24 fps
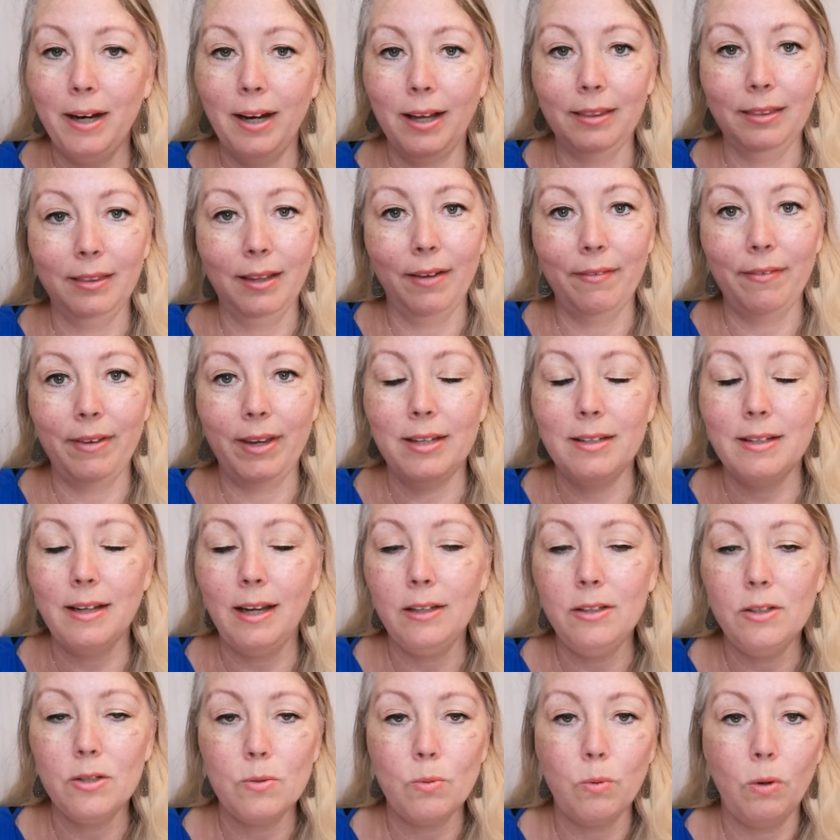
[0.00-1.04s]
I love it.
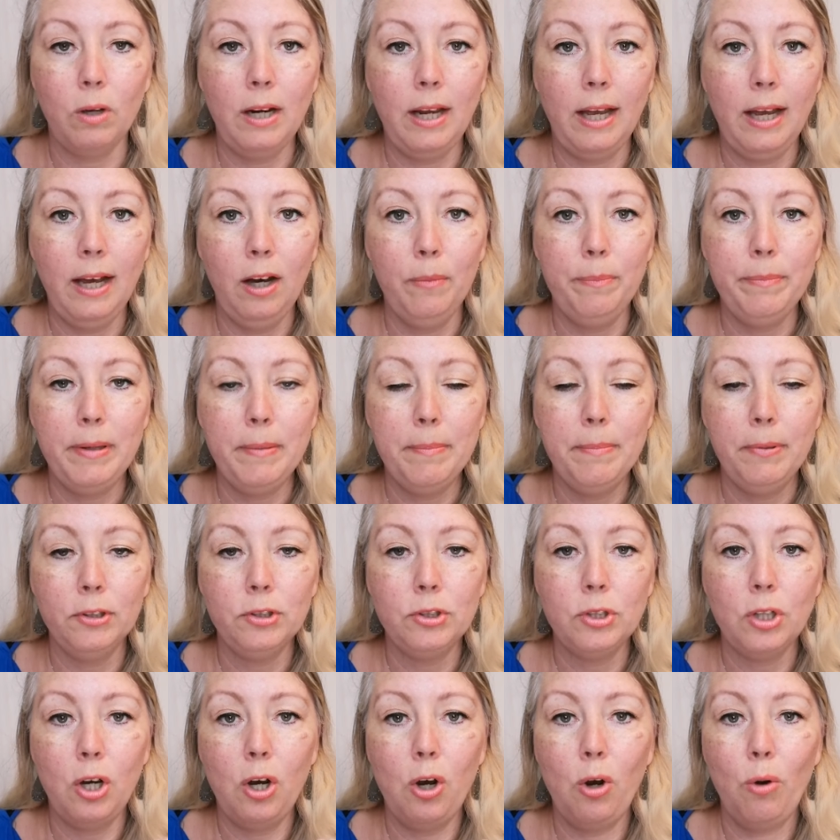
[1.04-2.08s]
I just want to help people
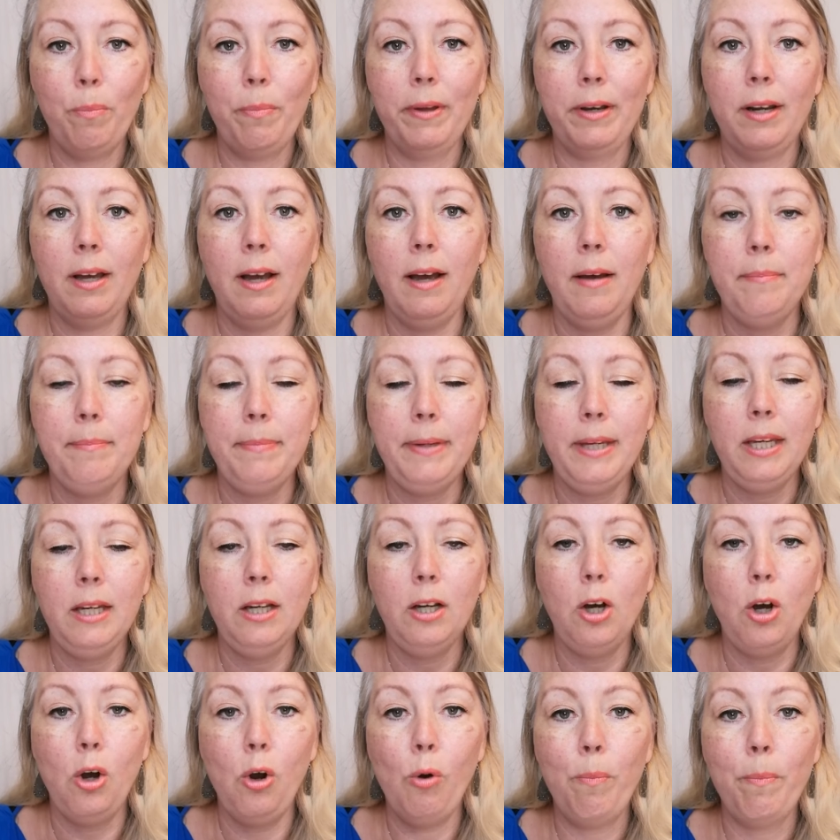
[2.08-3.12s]
to open up,
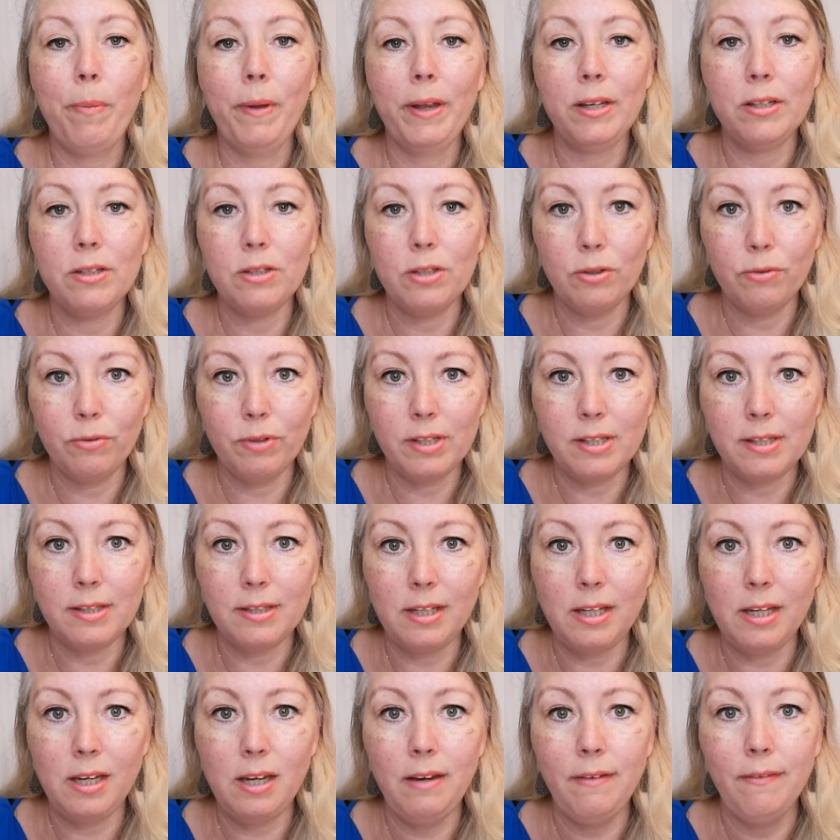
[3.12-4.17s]
being open to
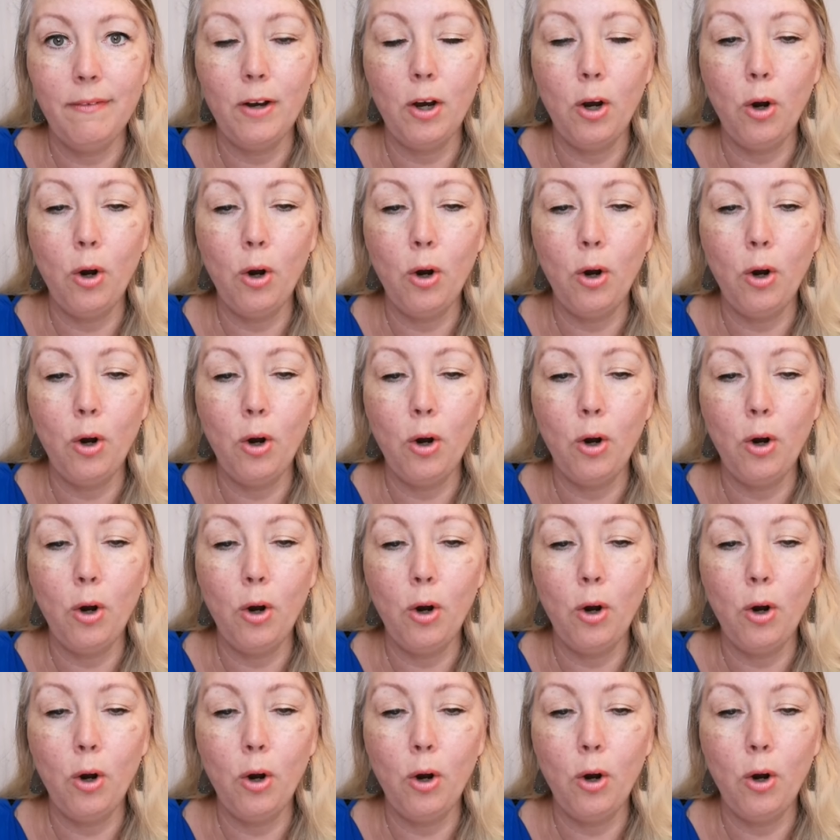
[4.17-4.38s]
receive,